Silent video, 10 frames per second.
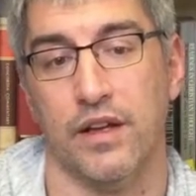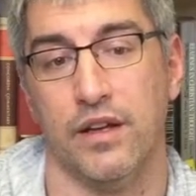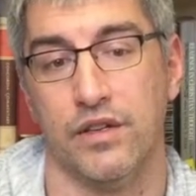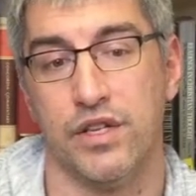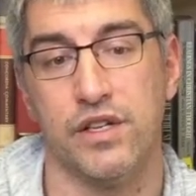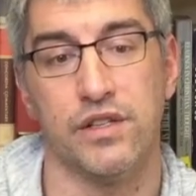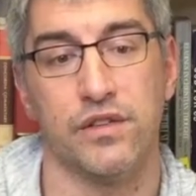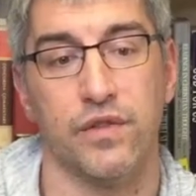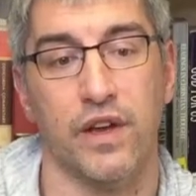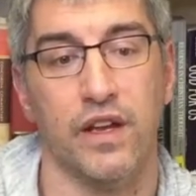And Jesus
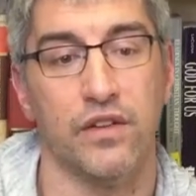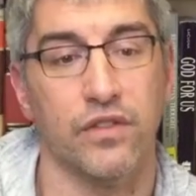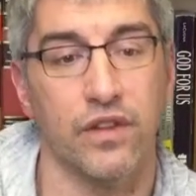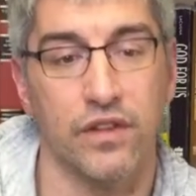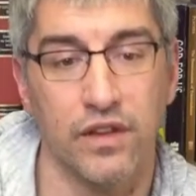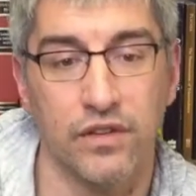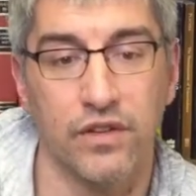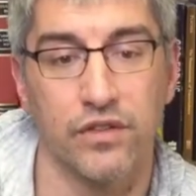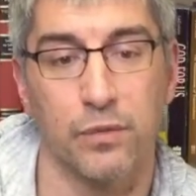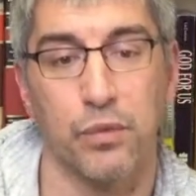faced these
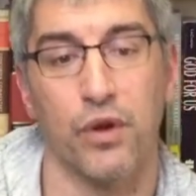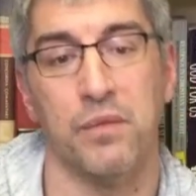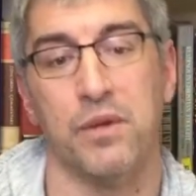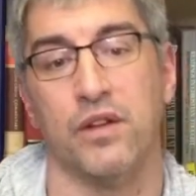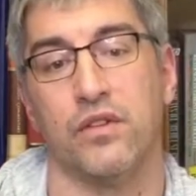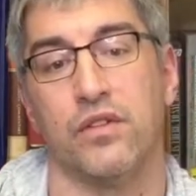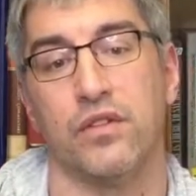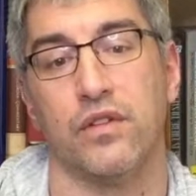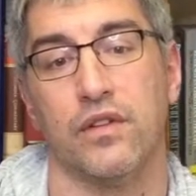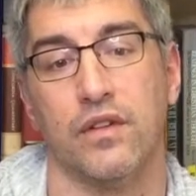disappointments